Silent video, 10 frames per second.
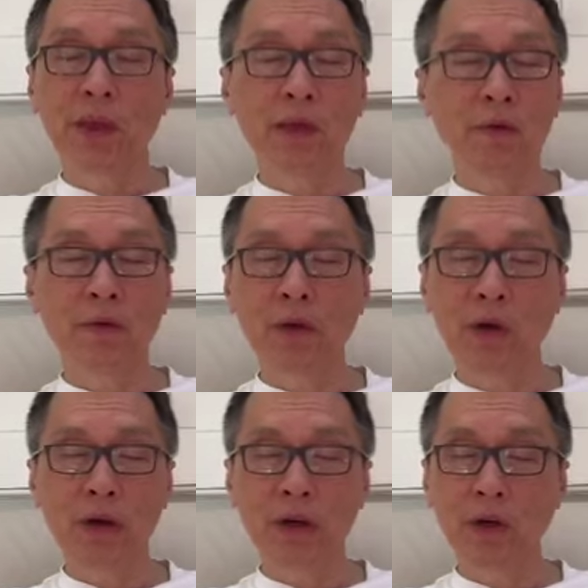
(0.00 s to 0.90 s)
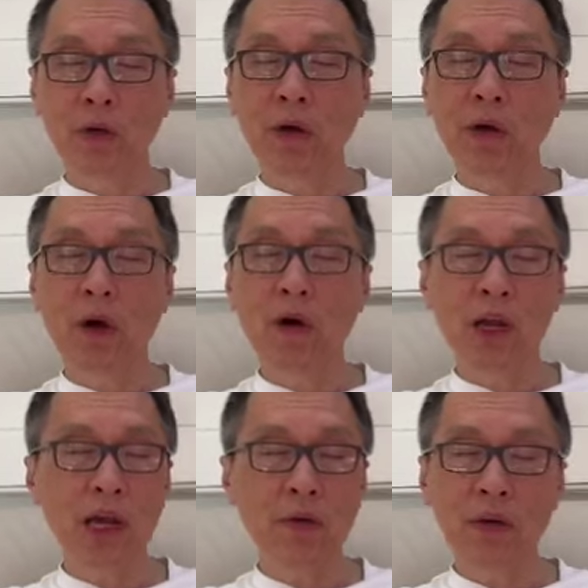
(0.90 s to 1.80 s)
If uh, you are
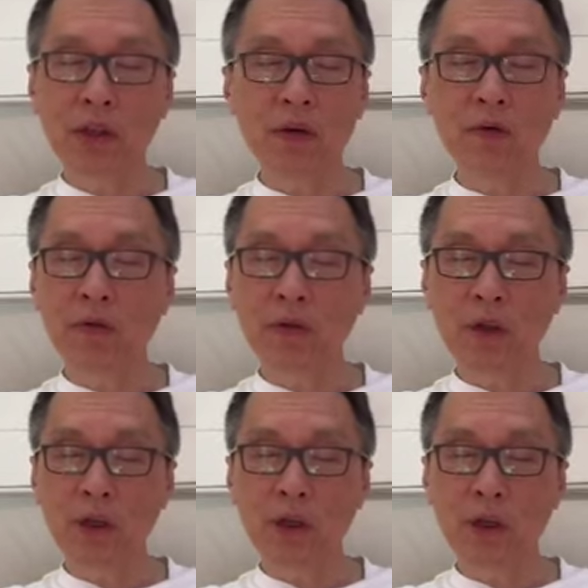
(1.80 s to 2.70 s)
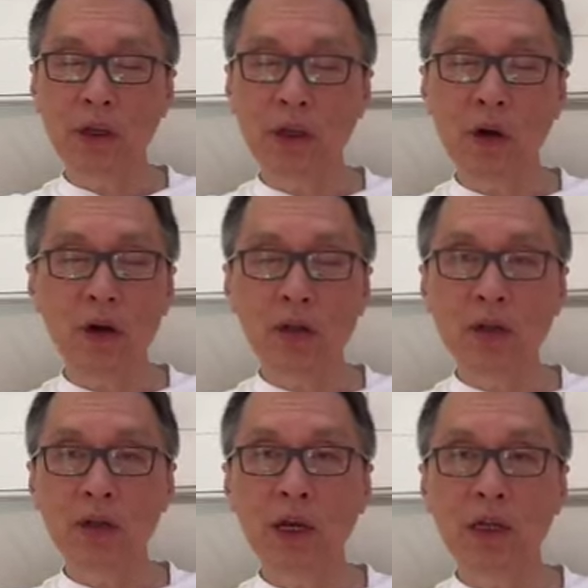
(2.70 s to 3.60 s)
okay with the, the, the, the
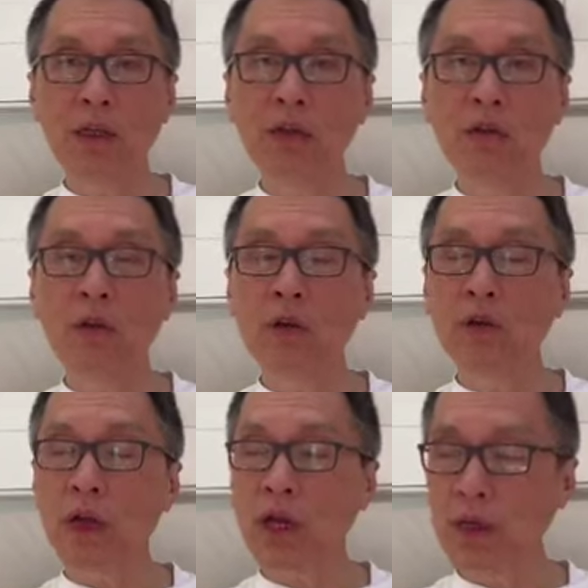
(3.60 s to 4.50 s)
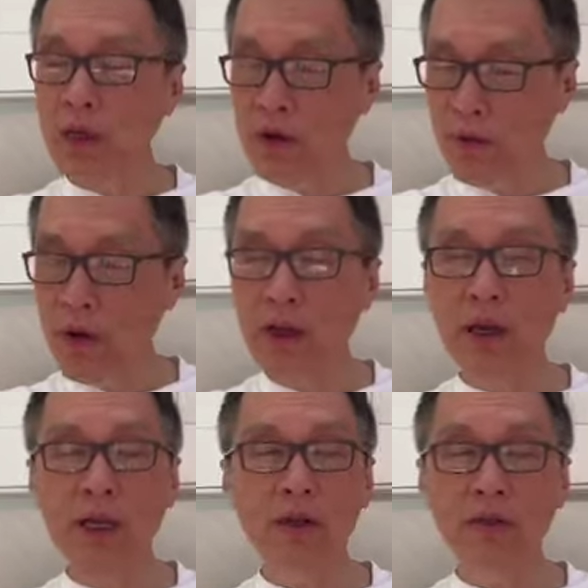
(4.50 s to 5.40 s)
cost, then you're going to get the effect,
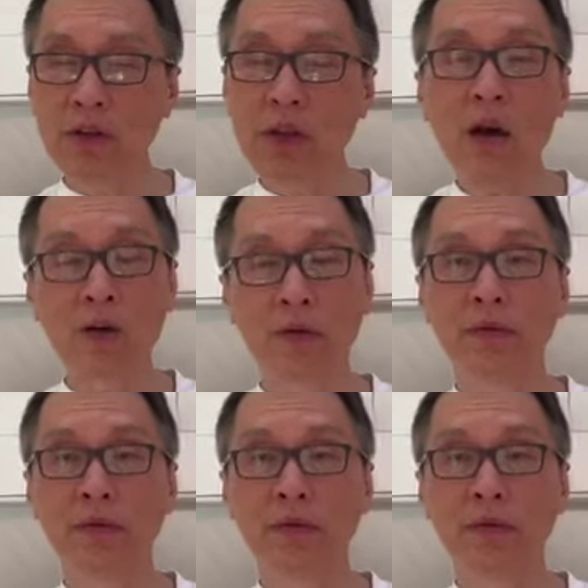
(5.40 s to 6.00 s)
get the result.